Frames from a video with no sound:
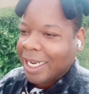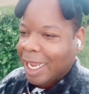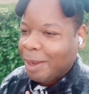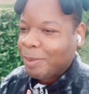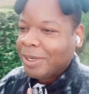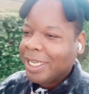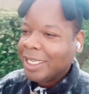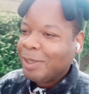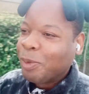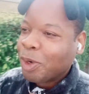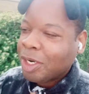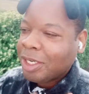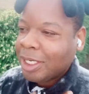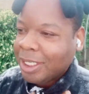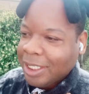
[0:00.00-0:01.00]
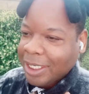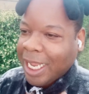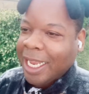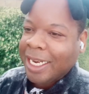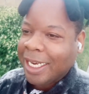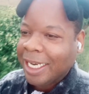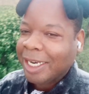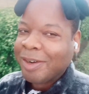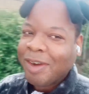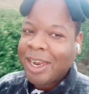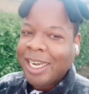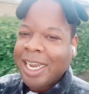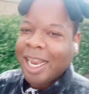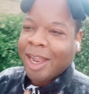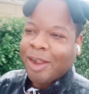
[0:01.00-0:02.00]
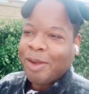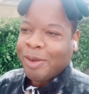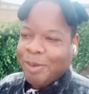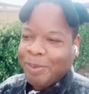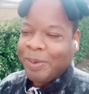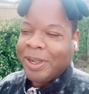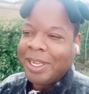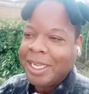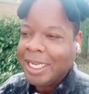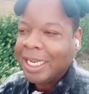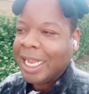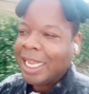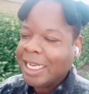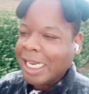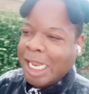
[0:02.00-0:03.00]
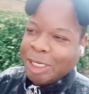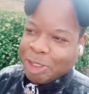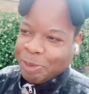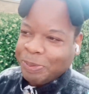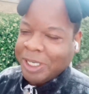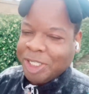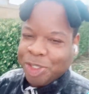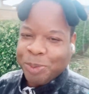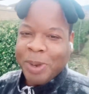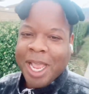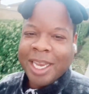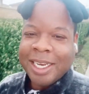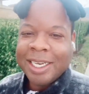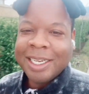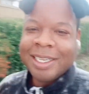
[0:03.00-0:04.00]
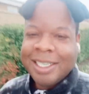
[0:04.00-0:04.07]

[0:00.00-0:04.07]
The world is ending right now. But I was just being dramatic.